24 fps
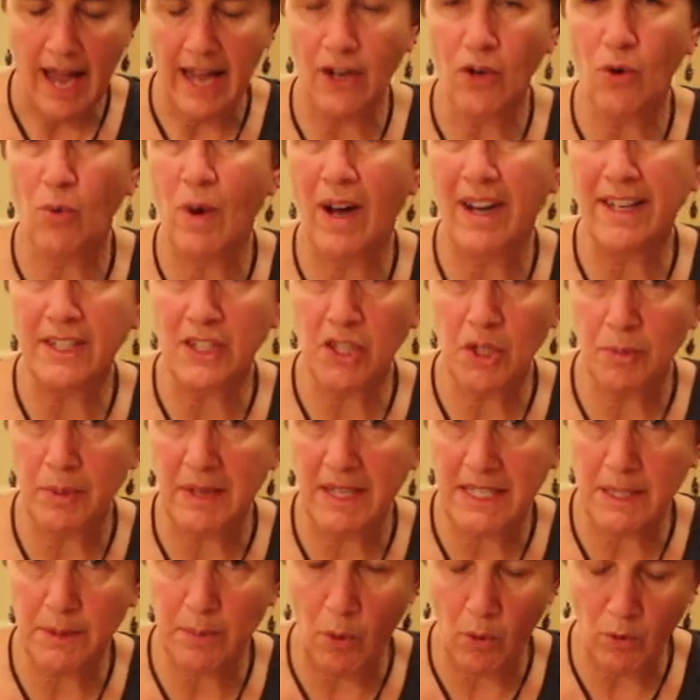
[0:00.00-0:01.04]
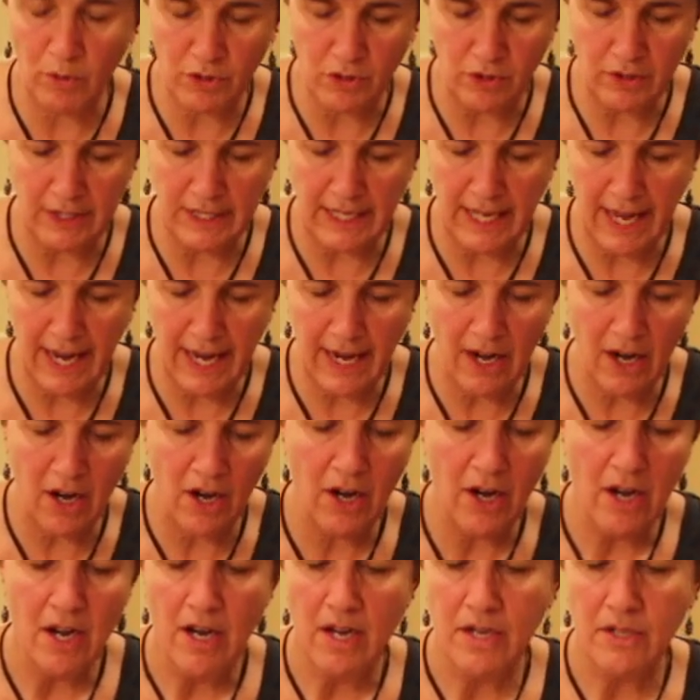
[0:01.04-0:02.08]
I don't want it to be exposed to the
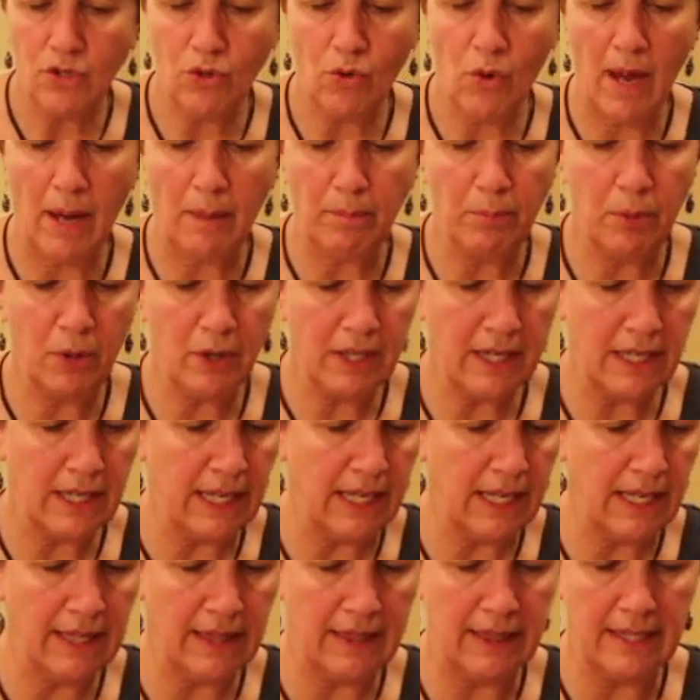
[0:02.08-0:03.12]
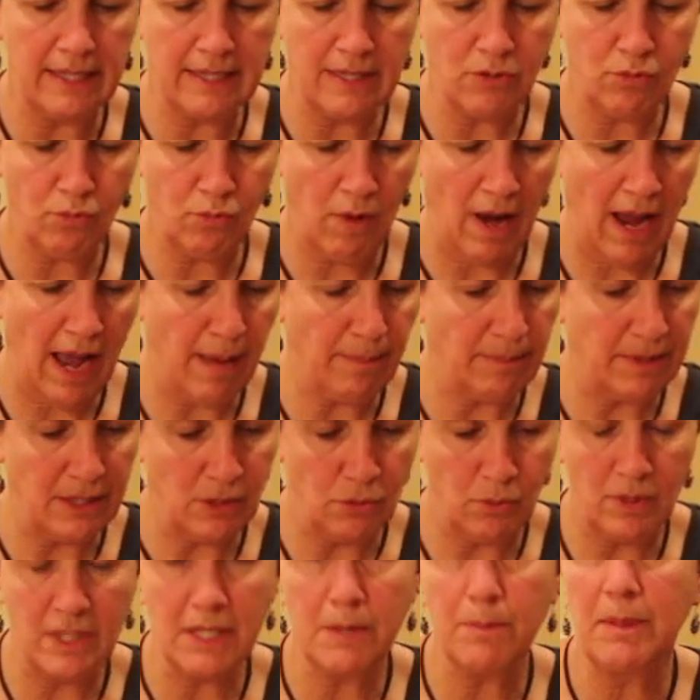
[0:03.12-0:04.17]
air. So I put it in this wrap.
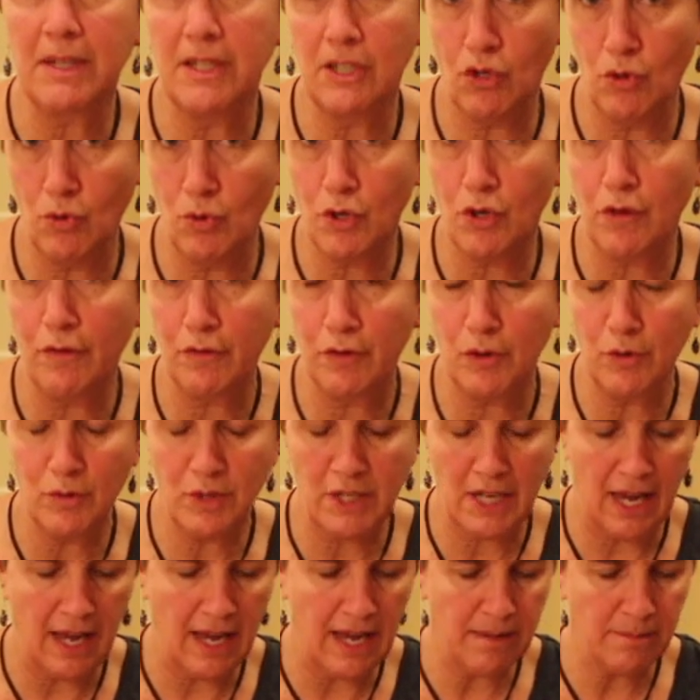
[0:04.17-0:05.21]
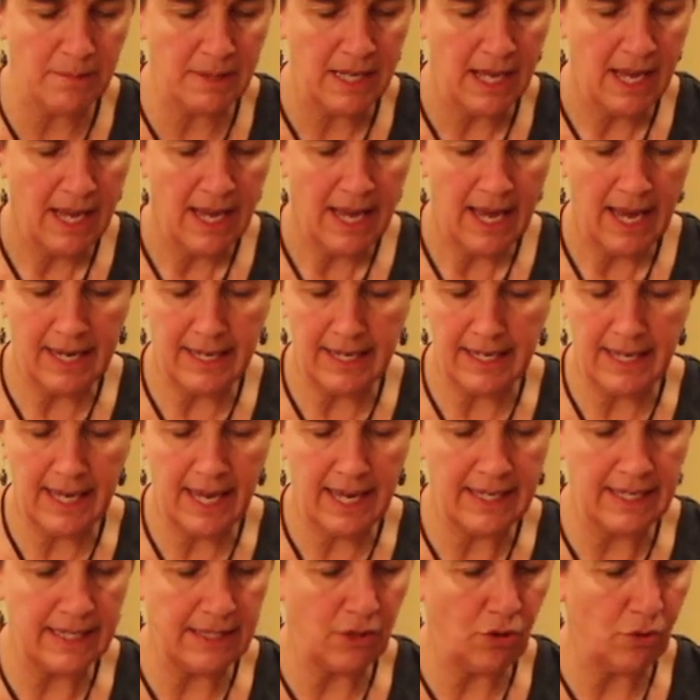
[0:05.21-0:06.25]
This one's been used a few times. And
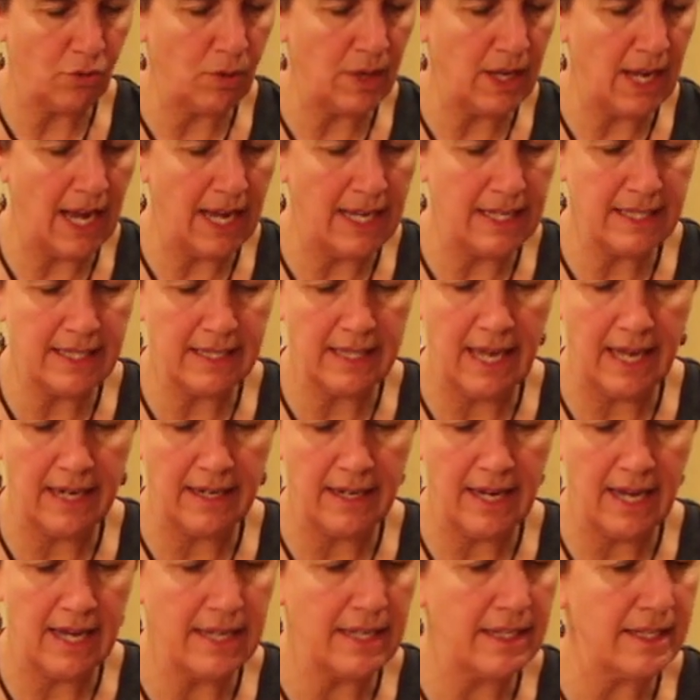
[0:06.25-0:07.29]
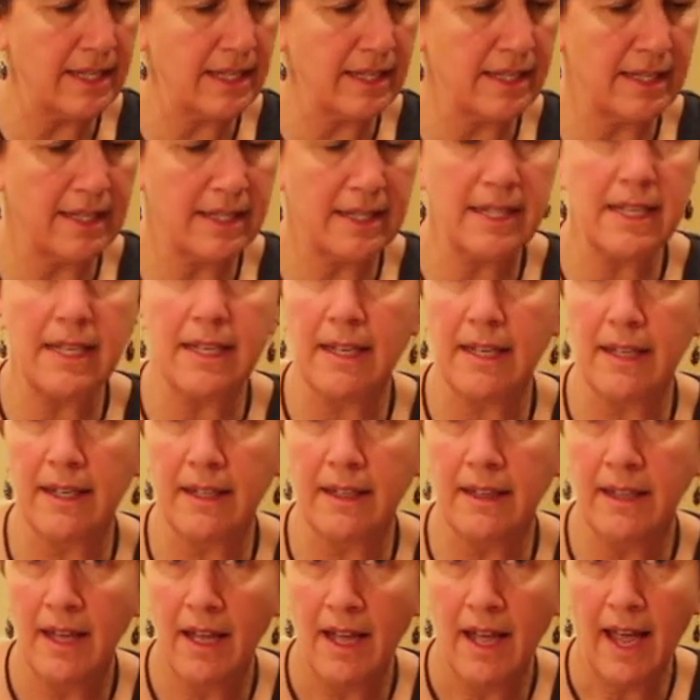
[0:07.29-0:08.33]
again, it creates that nice
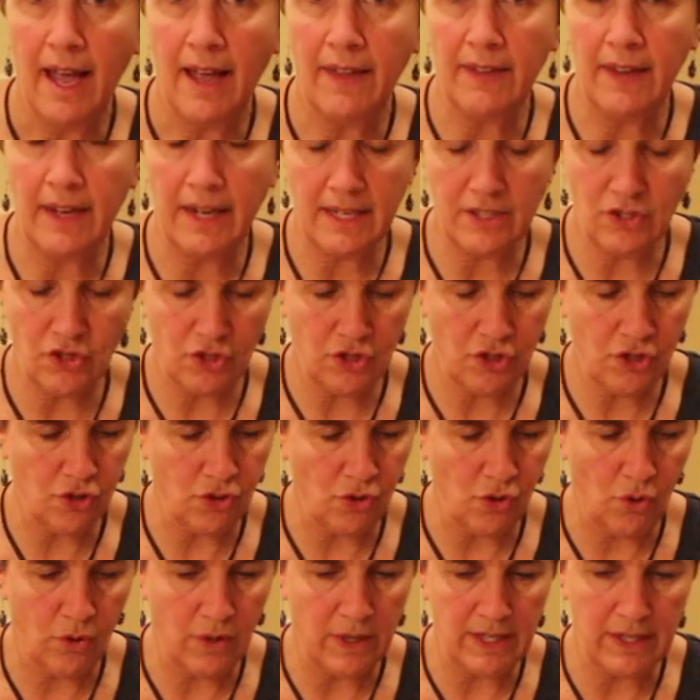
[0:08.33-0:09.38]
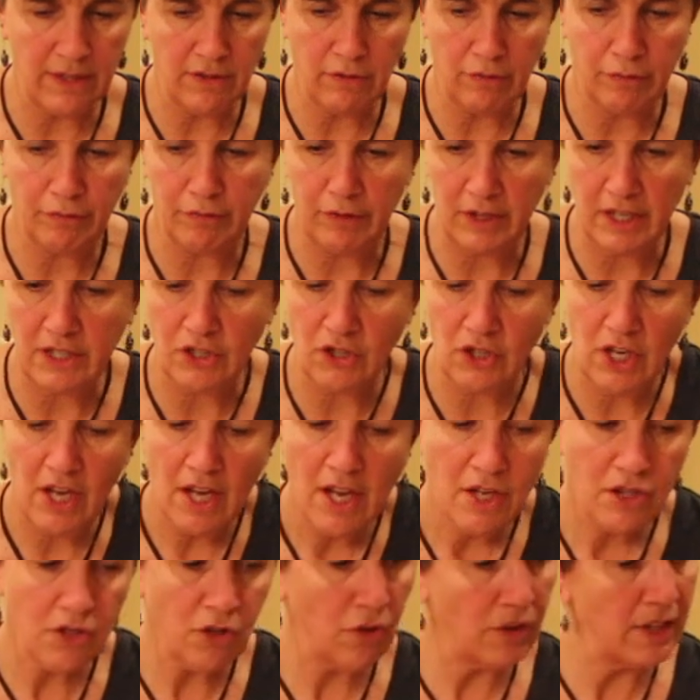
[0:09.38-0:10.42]
seal. And then I just store it in the fridge.
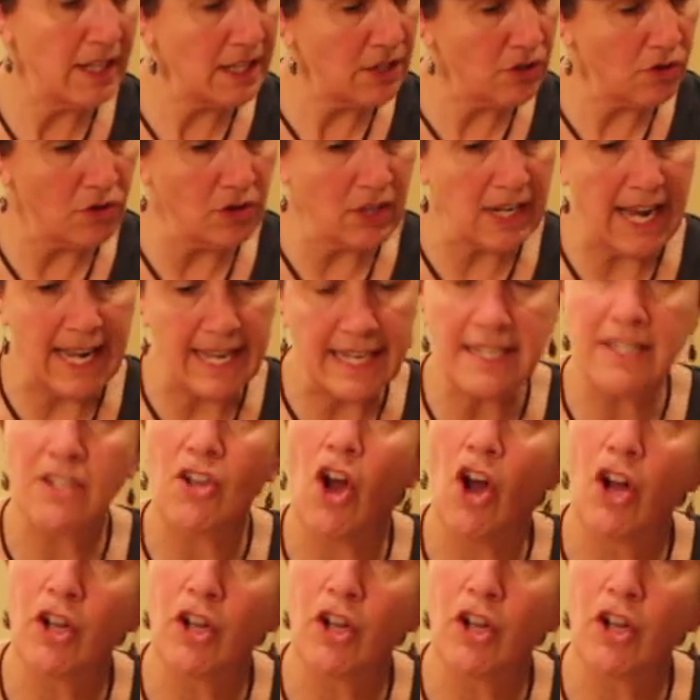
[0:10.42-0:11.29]
So these are nice